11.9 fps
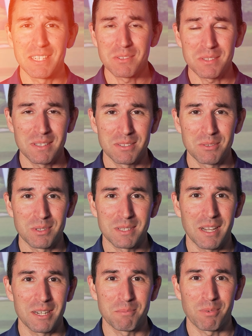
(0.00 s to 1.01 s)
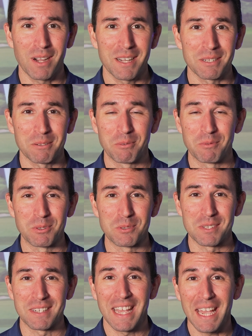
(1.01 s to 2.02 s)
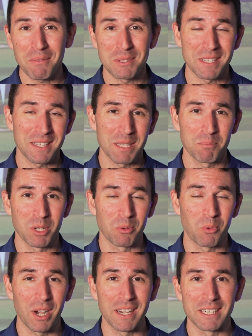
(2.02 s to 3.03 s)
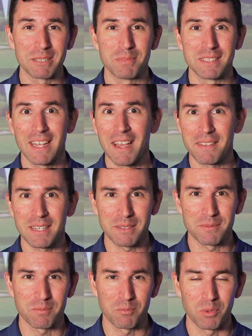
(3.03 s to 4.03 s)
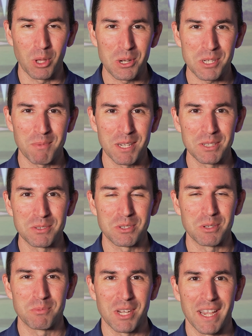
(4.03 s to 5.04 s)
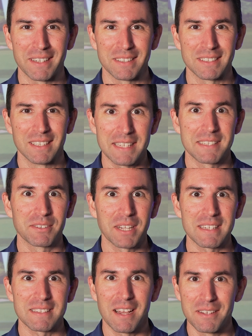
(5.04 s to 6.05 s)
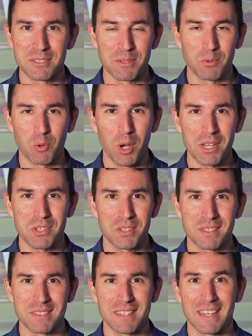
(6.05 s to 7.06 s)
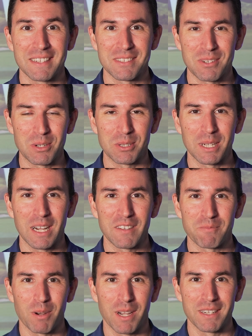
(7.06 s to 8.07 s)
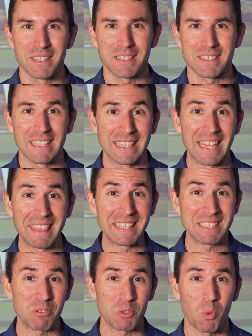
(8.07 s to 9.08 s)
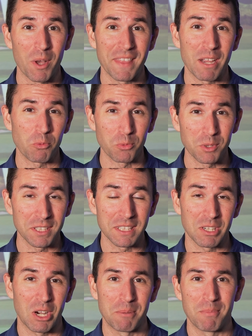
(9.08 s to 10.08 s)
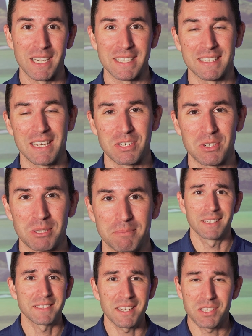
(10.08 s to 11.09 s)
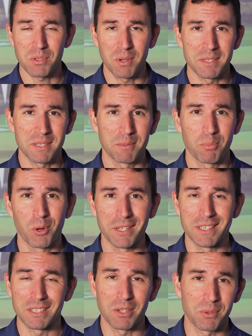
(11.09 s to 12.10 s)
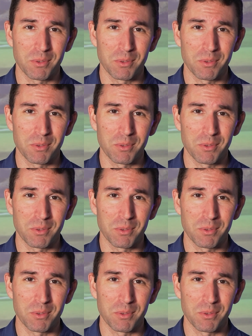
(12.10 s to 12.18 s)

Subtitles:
used to do a ton of product reviews and haven't done them in a while, but now that I've launched my YouTube channel, I still get tons of questions on certain golf products, and again, this is one that really caught my attention. Let's get straight to the point. I'll go